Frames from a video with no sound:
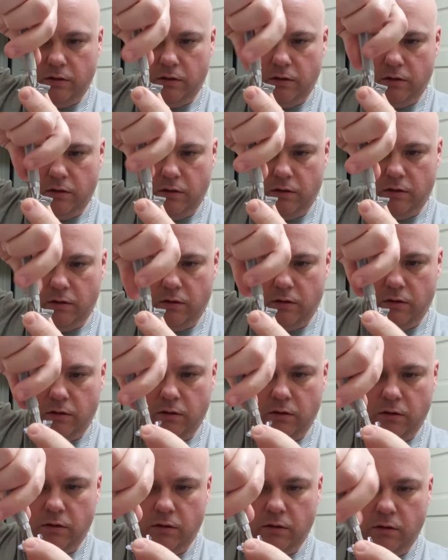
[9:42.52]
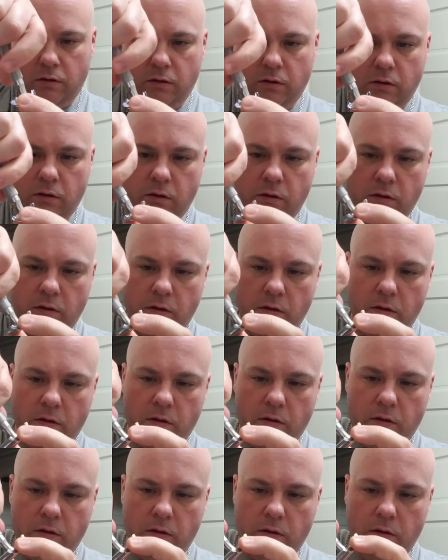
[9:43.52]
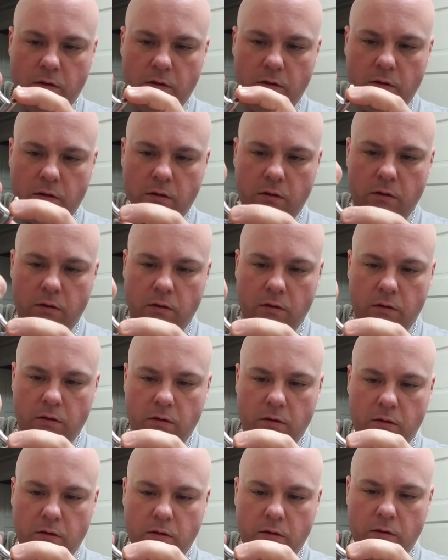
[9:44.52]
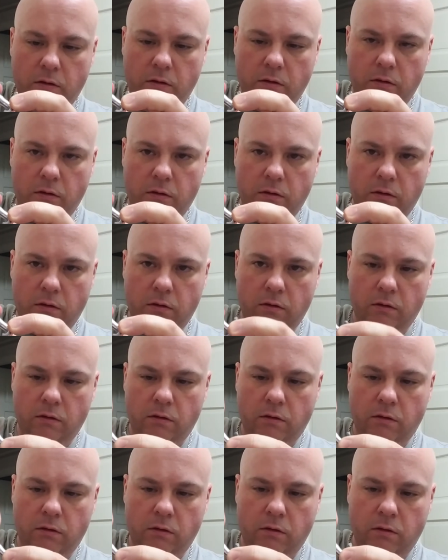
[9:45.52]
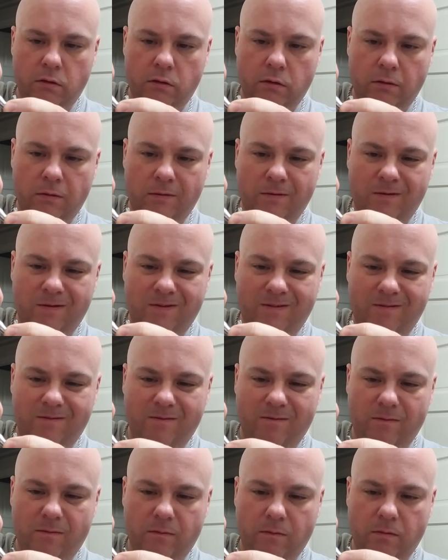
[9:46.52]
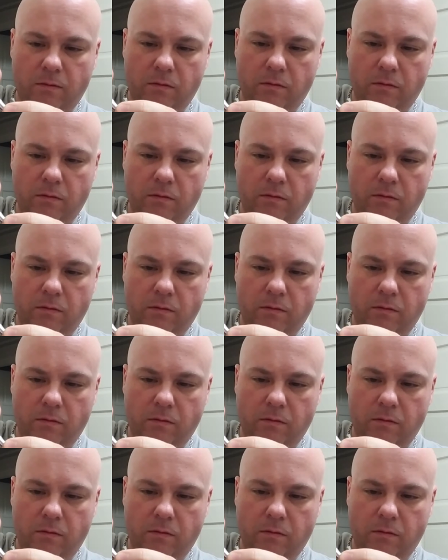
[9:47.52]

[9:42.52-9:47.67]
Nobody speaks.